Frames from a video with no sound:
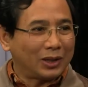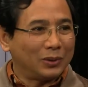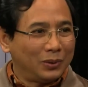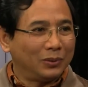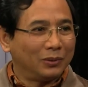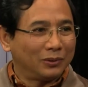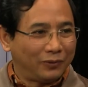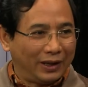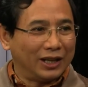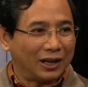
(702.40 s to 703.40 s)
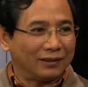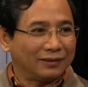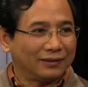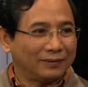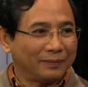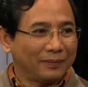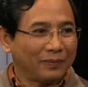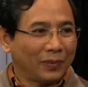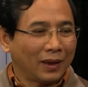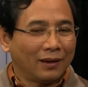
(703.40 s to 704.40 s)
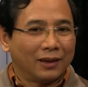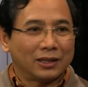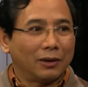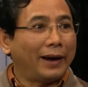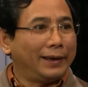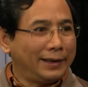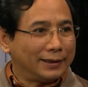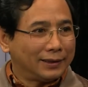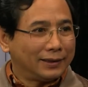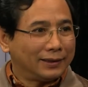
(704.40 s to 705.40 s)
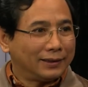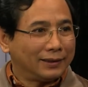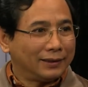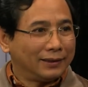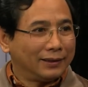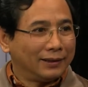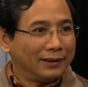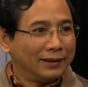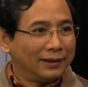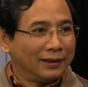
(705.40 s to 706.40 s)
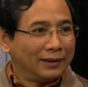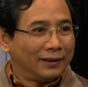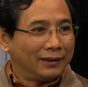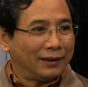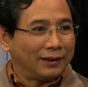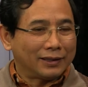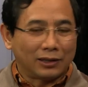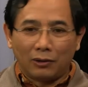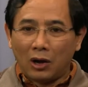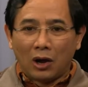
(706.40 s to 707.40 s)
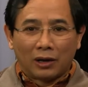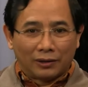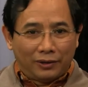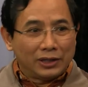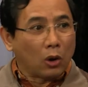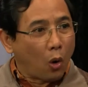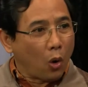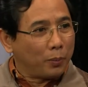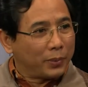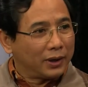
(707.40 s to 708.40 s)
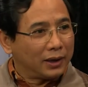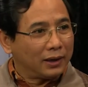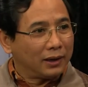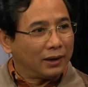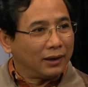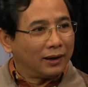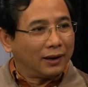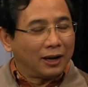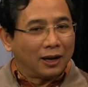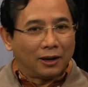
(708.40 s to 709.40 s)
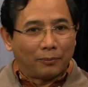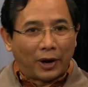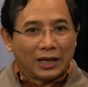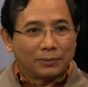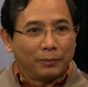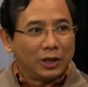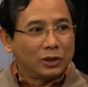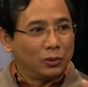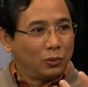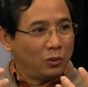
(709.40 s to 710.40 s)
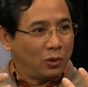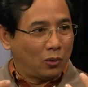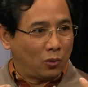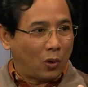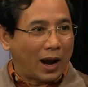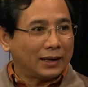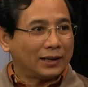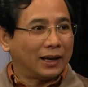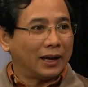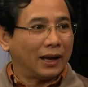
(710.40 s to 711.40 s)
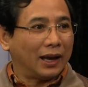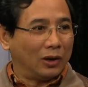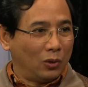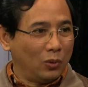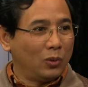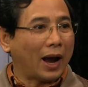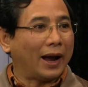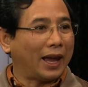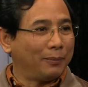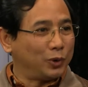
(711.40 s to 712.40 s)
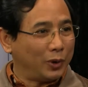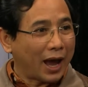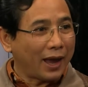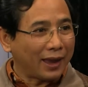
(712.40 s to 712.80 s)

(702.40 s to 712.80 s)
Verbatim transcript: to do, finish it. So I did. Yeah. Yeah. So this hope mm -hmm. brings me to what and who I am today.